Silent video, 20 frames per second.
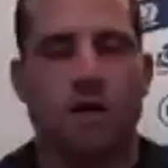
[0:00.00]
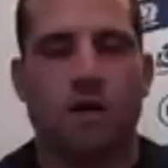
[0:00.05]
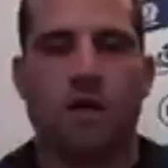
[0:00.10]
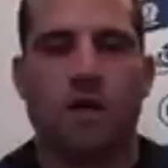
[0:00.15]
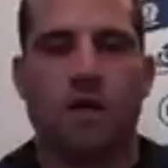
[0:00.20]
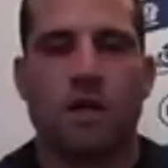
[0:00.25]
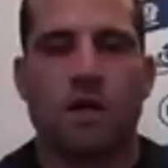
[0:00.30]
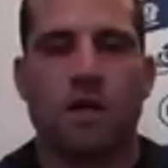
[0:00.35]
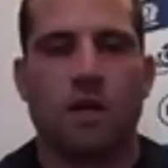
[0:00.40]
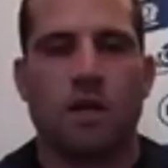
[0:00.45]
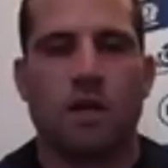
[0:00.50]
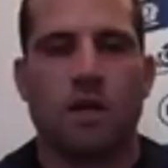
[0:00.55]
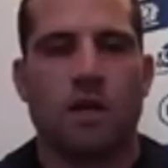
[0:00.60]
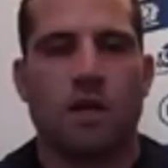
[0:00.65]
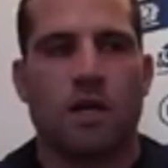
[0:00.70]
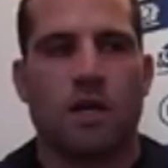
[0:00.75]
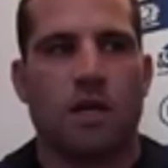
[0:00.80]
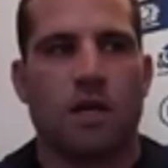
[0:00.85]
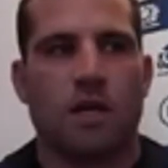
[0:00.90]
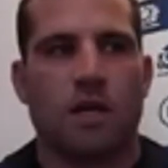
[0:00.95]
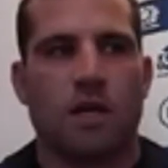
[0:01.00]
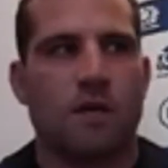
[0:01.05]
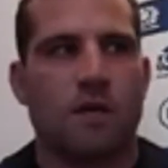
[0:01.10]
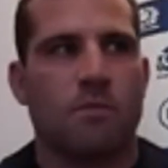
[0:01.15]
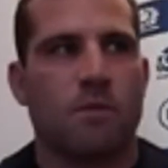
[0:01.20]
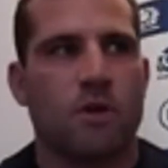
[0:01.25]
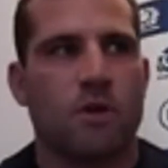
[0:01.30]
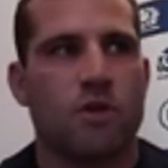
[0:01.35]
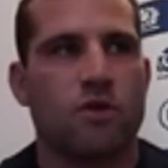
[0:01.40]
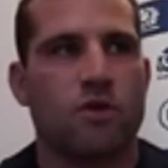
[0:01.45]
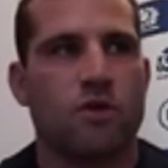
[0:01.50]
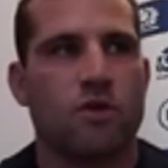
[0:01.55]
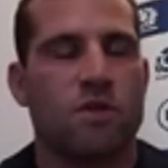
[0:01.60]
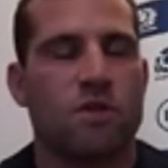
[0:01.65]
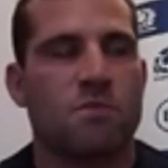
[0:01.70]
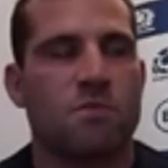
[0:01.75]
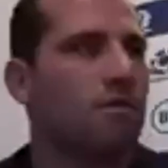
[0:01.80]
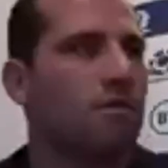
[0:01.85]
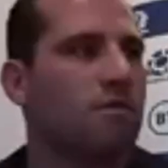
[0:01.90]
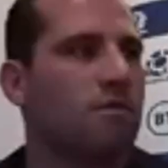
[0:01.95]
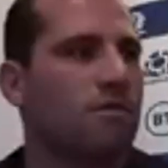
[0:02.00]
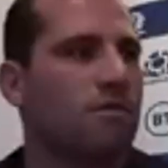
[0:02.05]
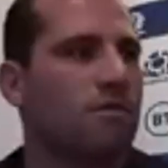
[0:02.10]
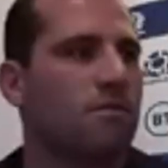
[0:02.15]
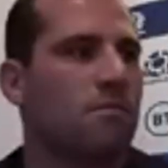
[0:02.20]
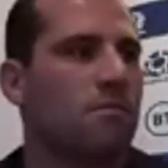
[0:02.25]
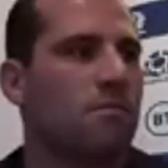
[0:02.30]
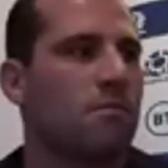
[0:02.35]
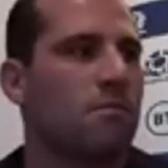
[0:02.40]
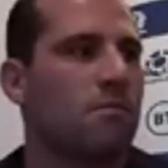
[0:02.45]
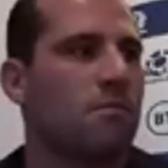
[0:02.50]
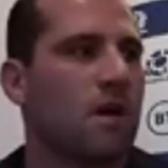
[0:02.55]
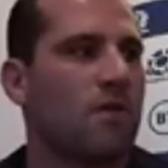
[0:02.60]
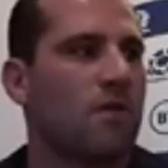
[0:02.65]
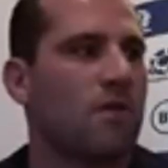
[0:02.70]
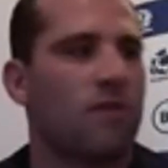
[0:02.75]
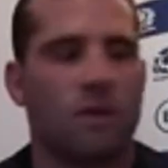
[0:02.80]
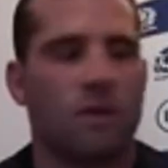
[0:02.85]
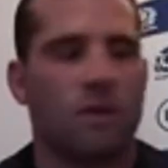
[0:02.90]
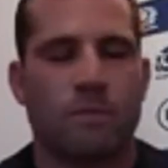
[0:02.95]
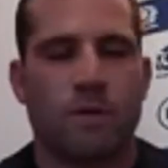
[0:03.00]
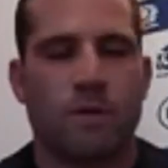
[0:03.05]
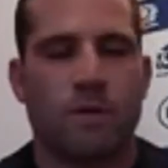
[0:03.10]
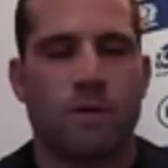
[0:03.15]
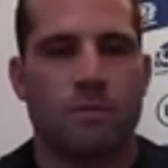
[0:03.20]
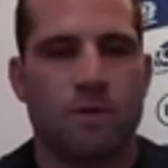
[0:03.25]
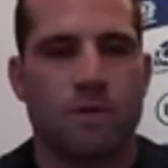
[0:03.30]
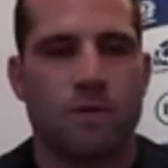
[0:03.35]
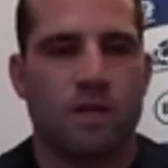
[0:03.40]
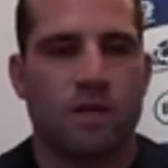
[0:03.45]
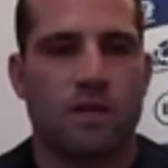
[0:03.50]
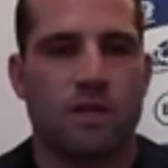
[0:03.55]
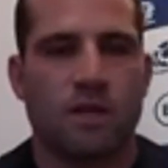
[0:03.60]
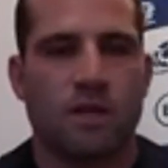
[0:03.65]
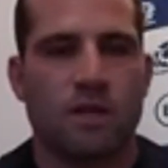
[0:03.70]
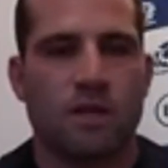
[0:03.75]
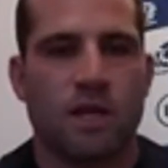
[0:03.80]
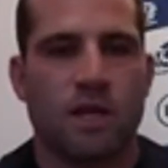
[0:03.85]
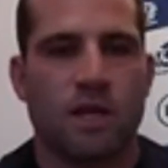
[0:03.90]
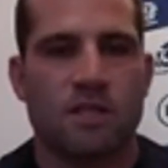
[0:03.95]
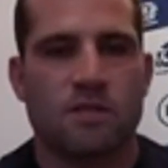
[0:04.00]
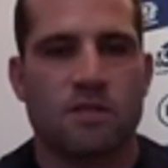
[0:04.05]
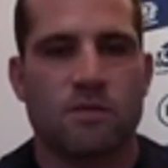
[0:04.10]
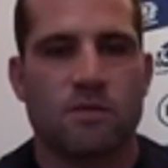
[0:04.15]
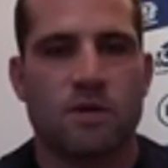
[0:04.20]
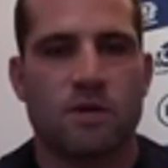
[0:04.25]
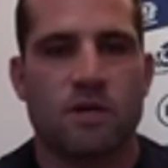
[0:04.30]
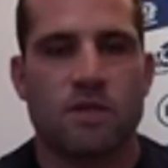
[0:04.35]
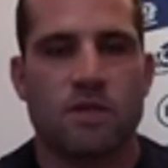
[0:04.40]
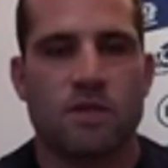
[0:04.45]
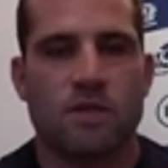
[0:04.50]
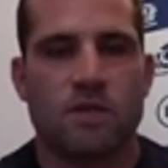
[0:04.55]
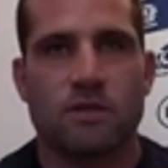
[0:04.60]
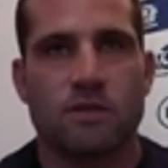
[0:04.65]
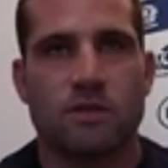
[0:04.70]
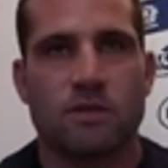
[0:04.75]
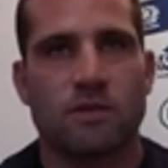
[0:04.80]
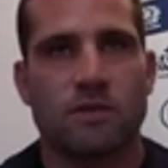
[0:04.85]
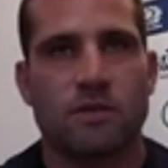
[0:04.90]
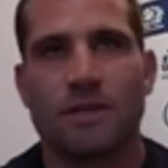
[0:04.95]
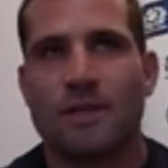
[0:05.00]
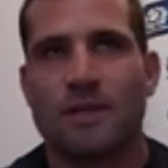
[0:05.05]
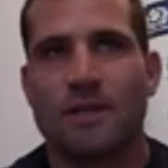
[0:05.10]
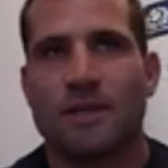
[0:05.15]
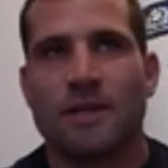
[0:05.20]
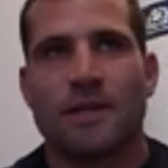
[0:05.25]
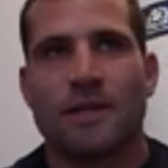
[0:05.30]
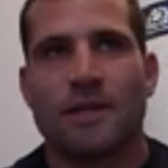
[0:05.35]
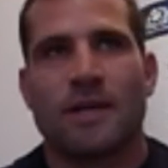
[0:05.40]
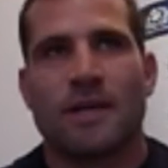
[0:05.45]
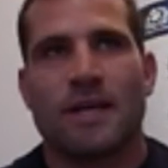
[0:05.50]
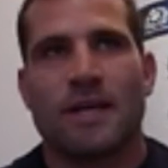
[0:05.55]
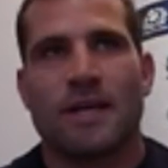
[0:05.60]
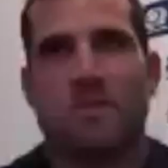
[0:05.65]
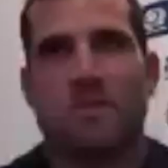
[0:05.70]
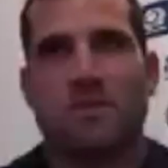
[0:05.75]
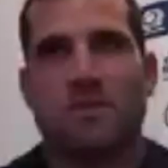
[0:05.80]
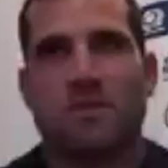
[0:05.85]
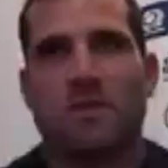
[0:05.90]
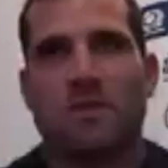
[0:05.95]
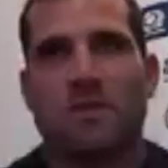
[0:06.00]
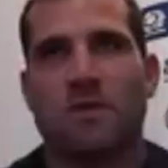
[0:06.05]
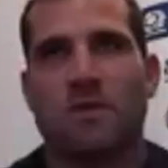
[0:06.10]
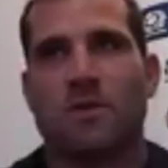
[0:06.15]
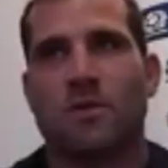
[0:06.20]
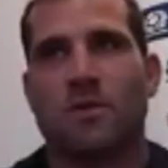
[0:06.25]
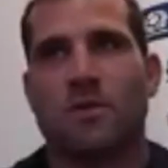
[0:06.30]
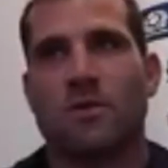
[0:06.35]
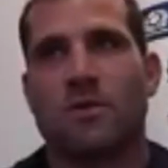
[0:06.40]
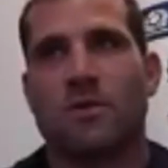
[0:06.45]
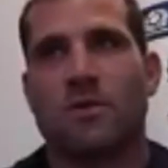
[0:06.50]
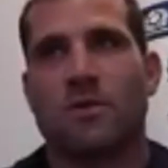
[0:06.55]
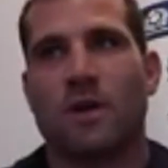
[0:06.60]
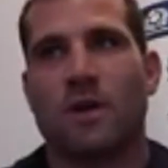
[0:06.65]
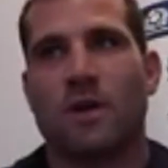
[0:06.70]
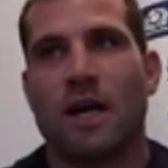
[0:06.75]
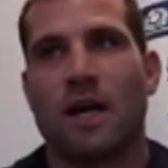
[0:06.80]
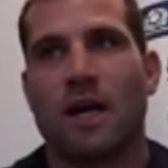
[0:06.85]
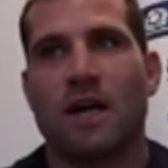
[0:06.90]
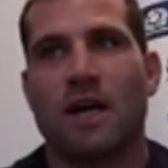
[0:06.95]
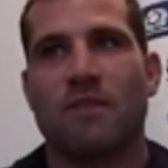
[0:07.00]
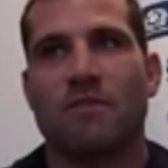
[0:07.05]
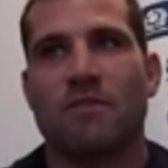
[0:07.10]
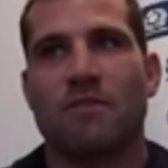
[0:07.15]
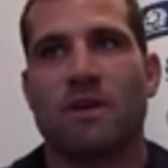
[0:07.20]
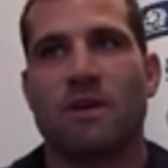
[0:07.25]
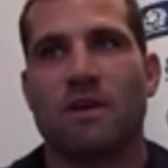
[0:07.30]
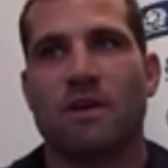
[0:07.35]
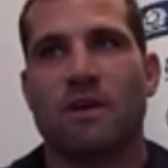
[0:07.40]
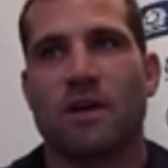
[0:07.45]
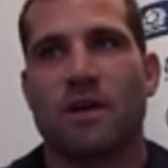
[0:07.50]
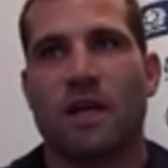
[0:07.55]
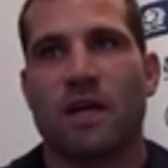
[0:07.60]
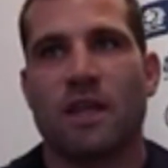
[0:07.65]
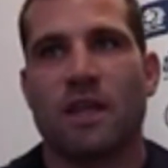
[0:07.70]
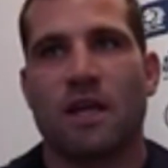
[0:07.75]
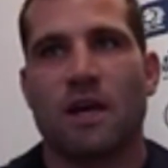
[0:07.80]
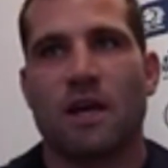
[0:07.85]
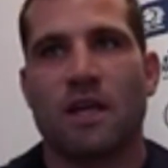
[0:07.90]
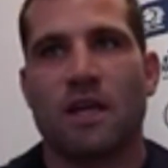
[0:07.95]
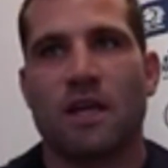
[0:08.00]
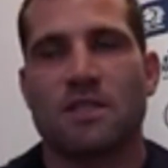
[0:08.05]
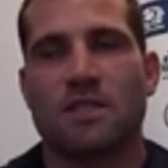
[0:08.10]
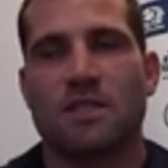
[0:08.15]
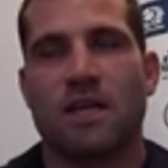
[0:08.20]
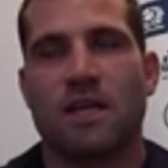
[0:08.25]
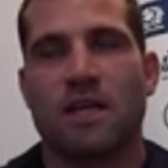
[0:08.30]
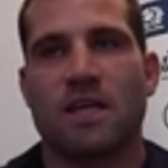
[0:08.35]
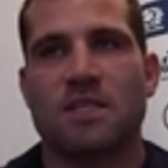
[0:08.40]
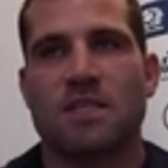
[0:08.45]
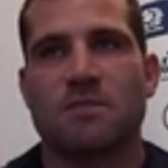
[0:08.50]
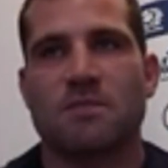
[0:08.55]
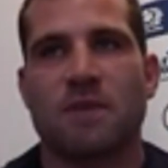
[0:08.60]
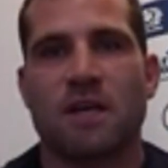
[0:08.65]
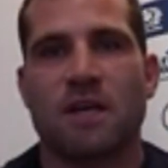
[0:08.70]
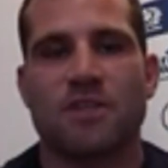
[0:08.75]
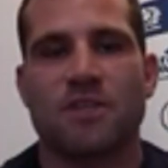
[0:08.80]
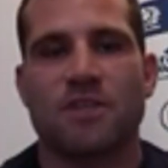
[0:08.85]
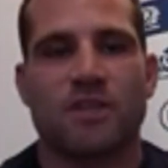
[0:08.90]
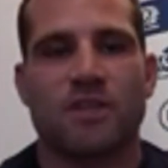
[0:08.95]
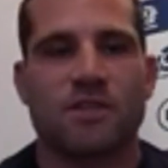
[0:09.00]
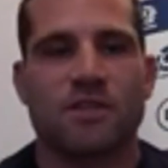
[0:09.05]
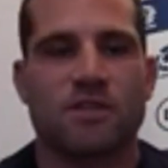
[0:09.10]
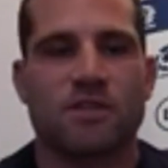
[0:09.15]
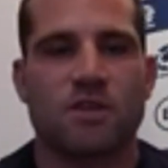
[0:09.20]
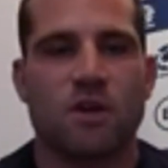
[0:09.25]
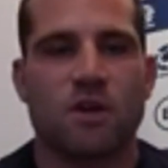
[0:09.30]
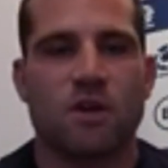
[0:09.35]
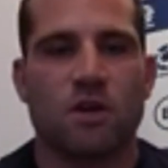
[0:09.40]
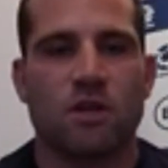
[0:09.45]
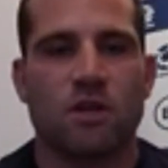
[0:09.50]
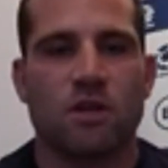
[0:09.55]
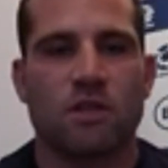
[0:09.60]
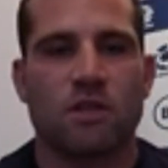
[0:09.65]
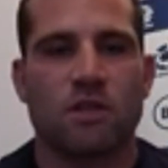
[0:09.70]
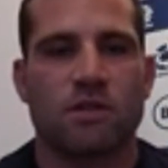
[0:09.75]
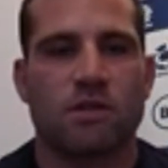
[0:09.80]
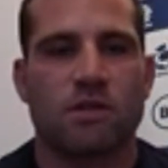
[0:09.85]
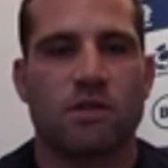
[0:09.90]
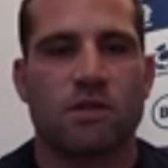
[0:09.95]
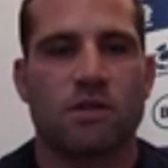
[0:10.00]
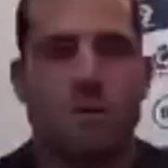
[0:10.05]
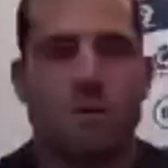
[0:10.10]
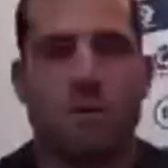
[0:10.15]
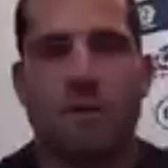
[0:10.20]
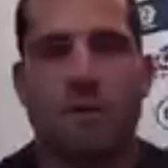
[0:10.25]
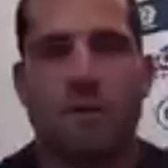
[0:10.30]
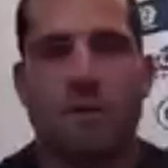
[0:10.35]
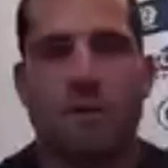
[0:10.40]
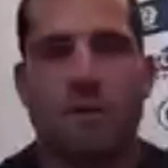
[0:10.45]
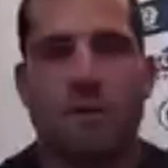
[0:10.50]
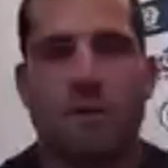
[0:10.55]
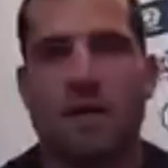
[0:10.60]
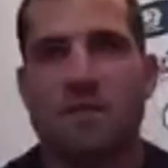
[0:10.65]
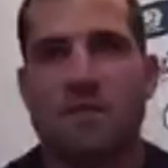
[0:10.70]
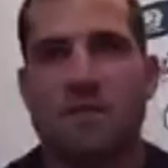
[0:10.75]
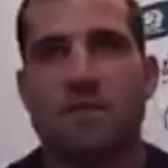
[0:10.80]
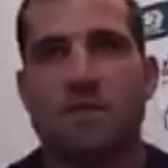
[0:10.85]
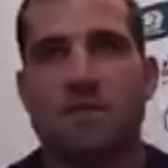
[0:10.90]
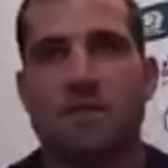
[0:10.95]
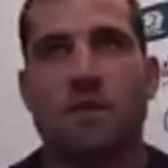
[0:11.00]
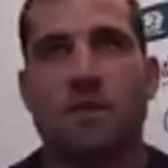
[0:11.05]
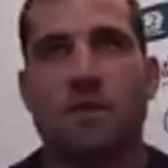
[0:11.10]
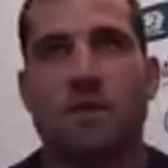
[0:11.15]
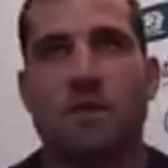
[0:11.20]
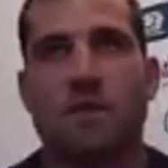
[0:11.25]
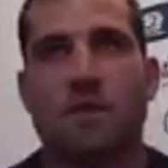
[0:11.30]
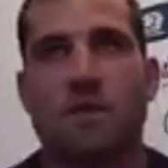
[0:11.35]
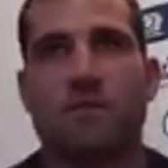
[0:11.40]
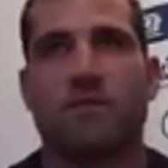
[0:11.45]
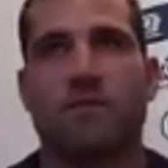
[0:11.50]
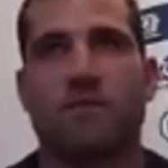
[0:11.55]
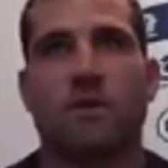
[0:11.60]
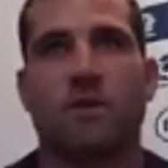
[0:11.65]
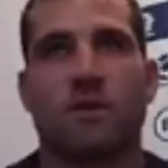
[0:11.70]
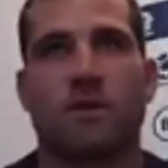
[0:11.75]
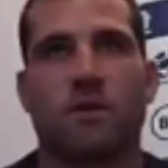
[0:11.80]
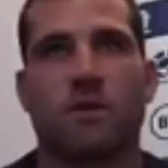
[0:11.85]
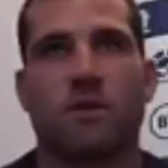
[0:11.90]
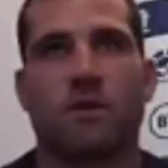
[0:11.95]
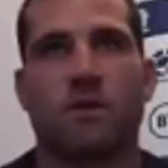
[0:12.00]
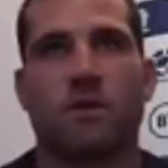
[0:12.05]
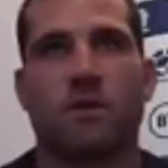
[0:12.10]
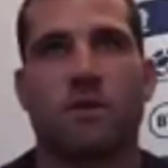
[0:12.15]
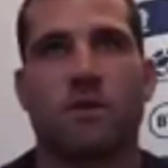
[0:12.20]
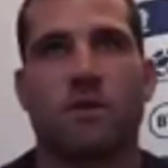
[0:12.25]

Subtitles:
up, you know, what a huge part of my rugby upbringing the Lions were. So to have a Lions test match in Scotland will be a massive thing for,